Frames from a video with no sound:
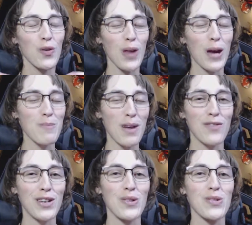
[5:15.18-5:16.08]
a lot of my
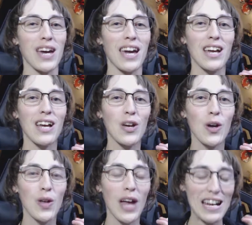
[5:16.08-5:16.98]
videos,
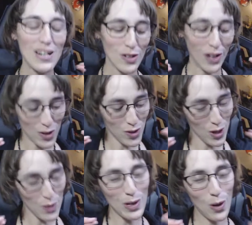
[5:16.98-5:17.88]
I
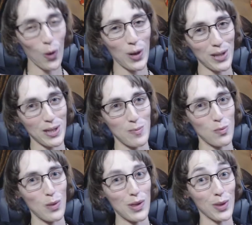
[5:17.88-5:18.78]
start recording
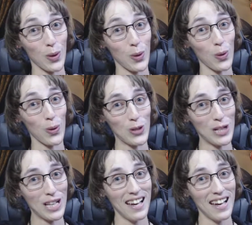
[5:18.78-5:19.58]
them with the goal